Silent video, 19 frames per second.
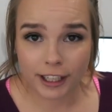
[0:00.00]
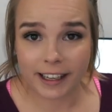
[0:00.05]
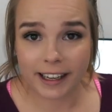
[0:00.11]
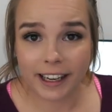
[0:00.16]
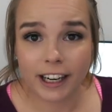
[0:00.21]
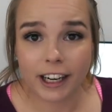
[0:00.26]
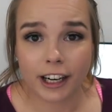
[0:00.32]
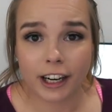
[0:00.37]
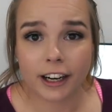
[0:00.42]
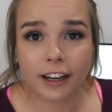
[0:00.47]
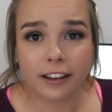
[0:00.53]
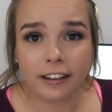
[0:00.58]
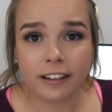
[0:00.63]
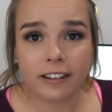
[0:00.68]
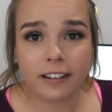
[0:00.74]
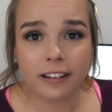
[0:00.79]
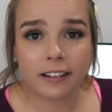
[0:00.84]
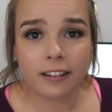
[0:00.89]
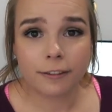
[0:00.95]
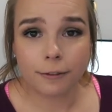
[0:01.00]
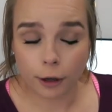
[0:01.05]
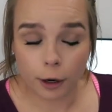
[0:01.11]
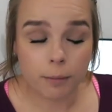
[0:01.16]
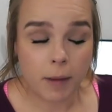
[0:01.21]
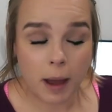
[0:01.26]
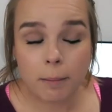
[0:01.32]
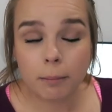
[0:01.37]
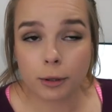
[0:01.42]
year for
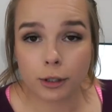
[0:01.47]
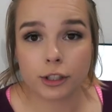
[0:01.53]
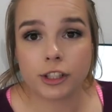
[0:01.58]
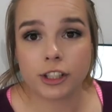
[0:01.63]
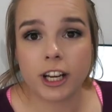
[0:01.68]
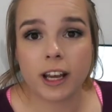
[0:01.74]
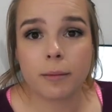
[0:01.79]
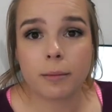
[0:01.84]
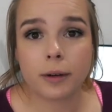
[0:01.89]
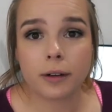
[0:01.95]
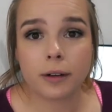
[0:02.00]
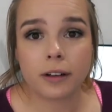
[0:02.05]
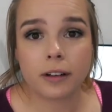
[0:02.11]
a membership